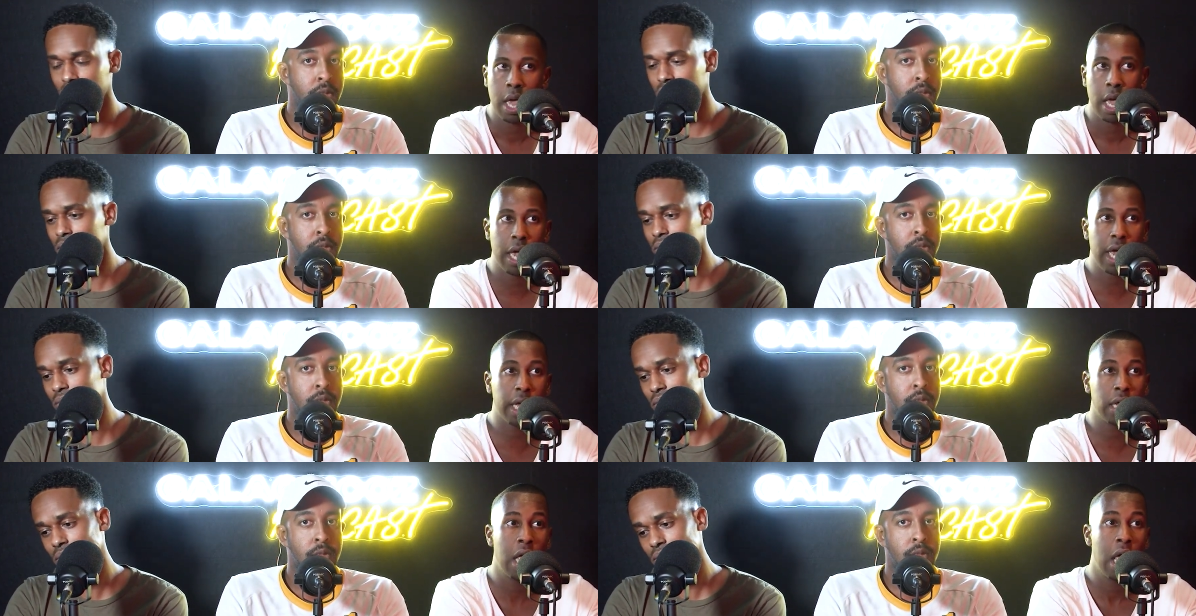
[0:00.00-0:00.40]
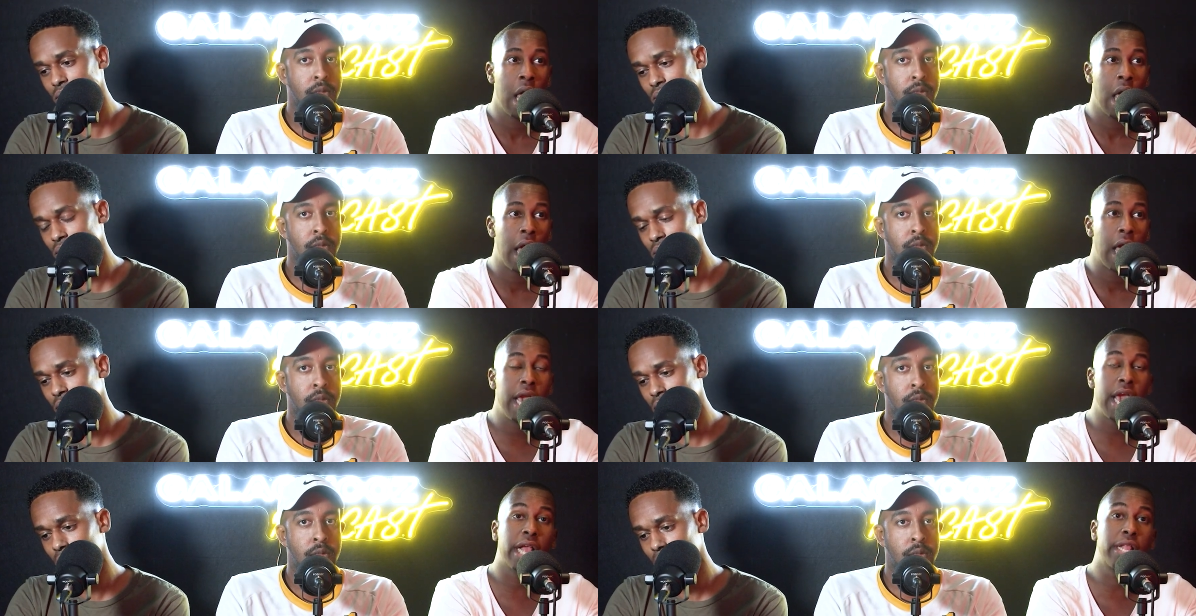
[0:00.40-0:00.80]
Speaker 1: Yeah.
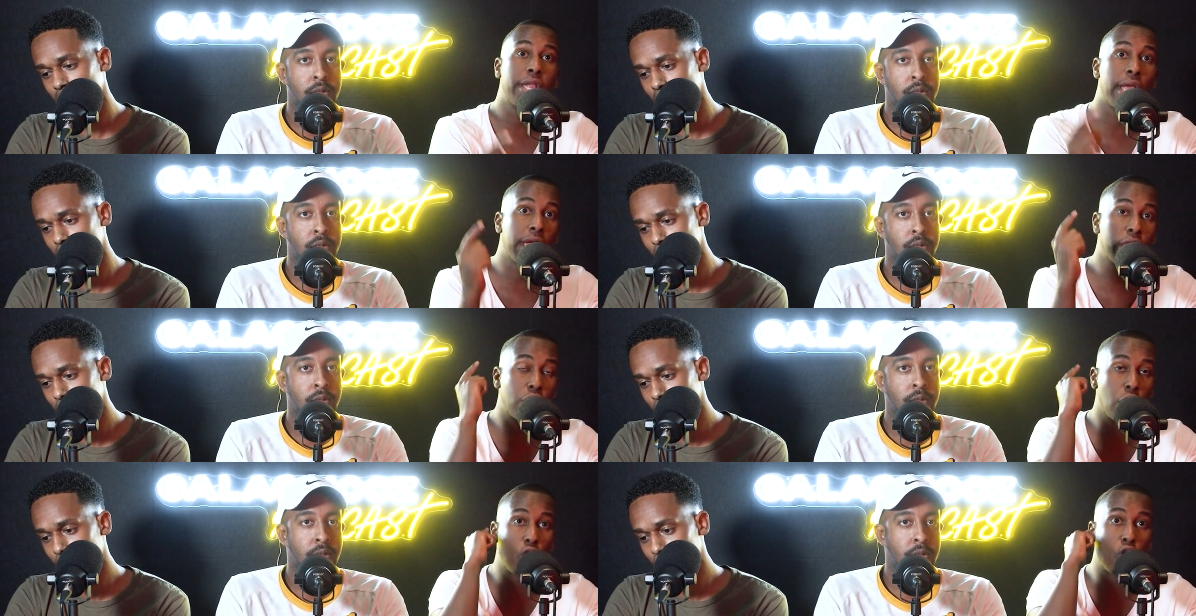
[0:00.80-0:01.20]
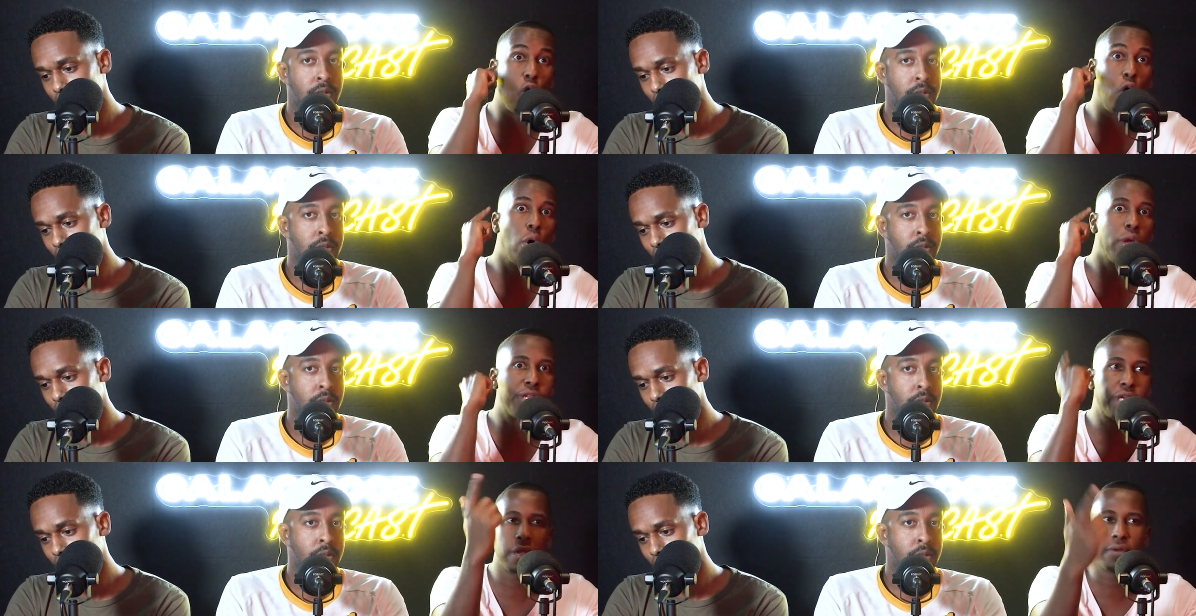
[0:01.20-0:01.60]
He had to actually
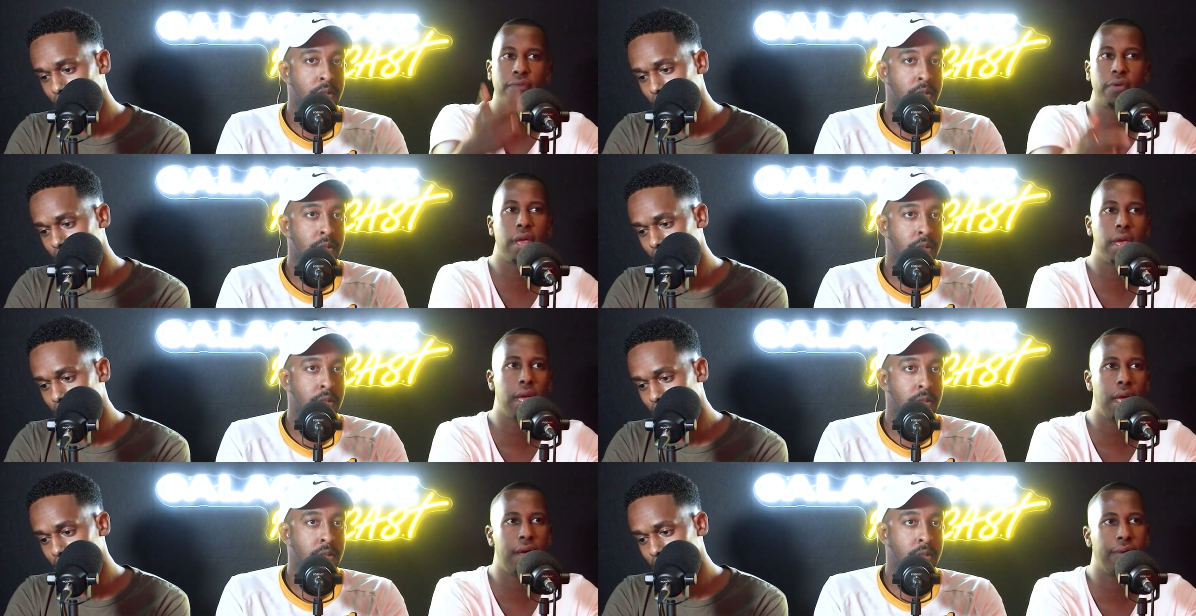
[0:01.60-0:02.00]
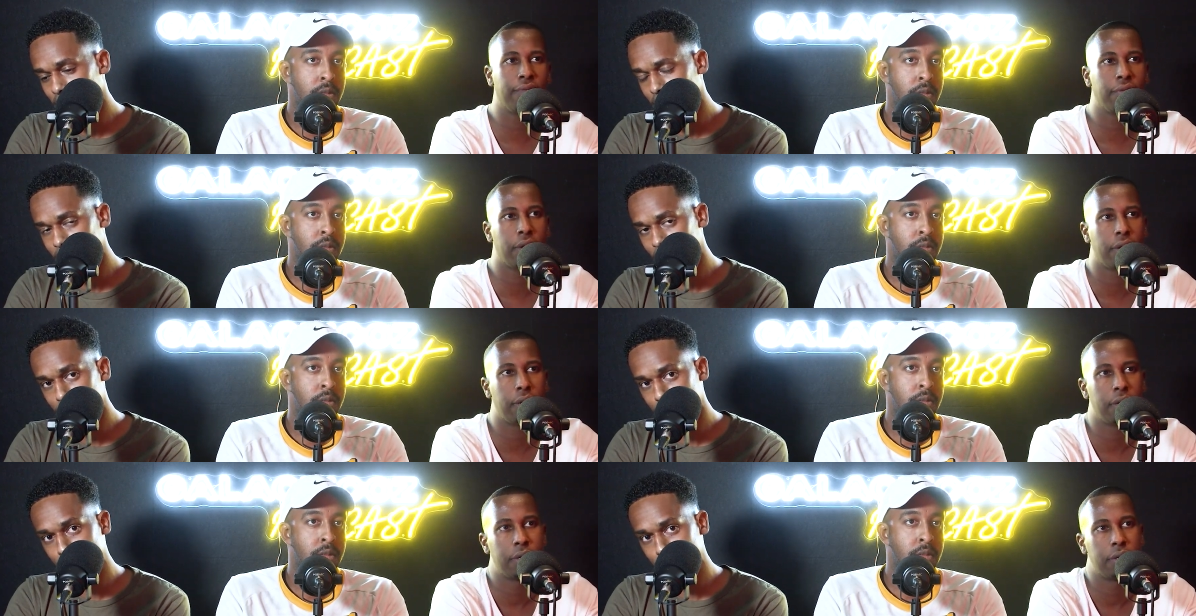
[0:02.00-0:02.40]
go and check VAR. It's actually
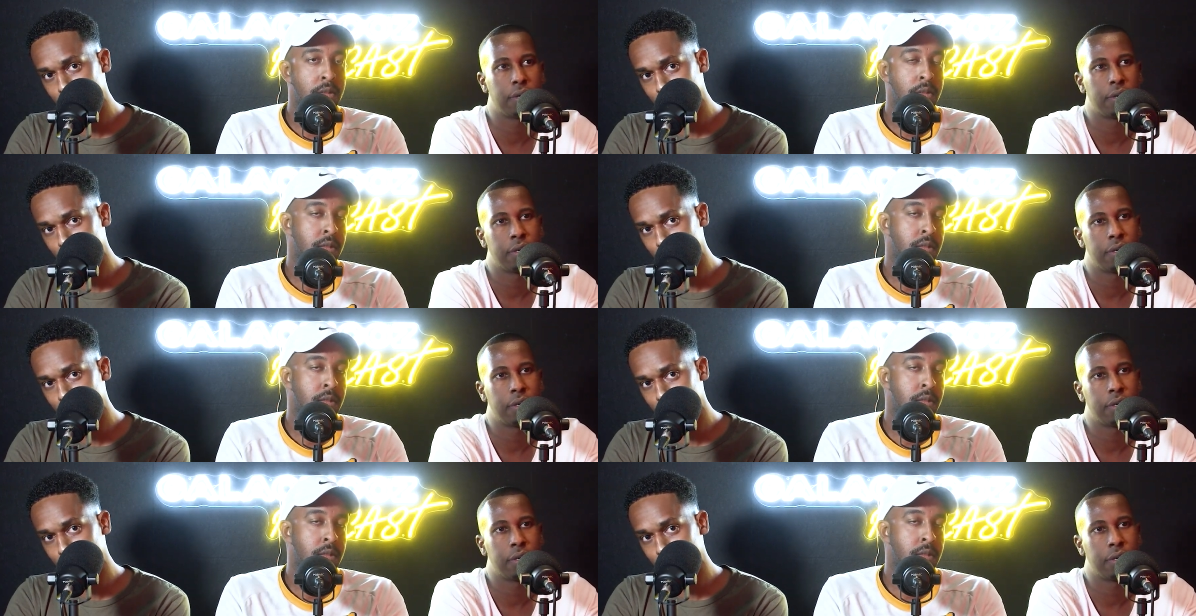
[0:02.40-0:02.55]
ruining the